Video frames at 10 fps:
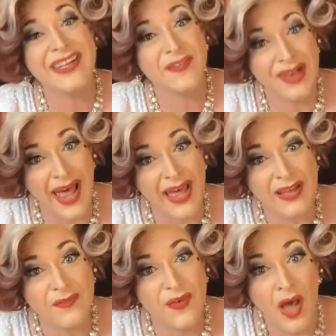of life.
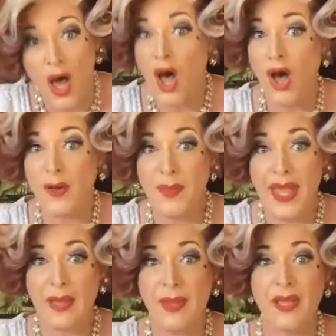Oh
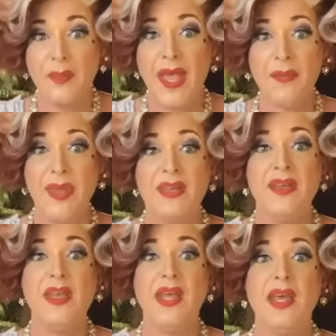baby, baby,
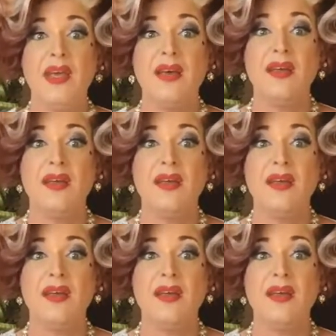me.